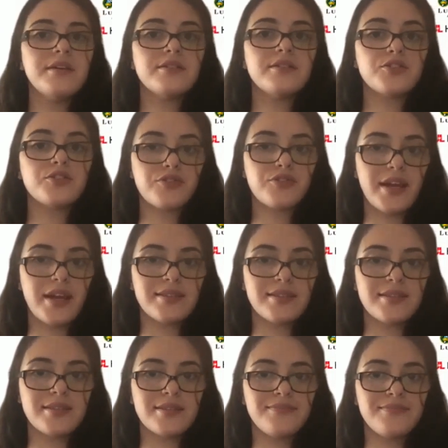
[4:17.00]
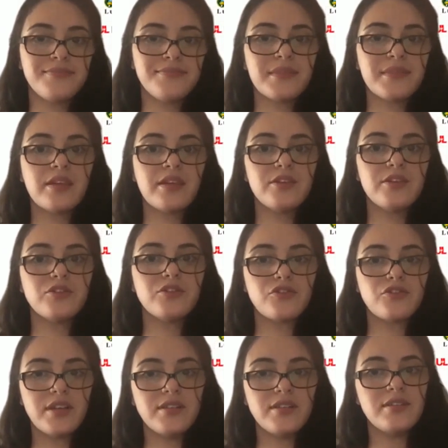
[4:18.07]
Stress.
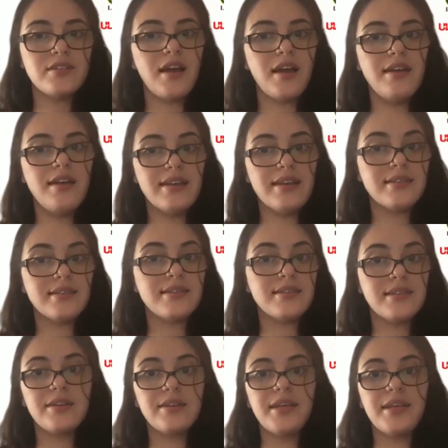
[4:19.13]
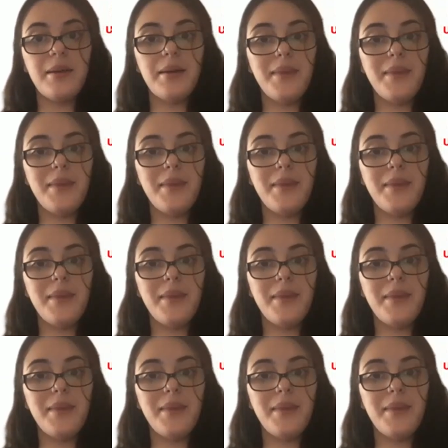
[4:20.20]
Stress is not necessarily a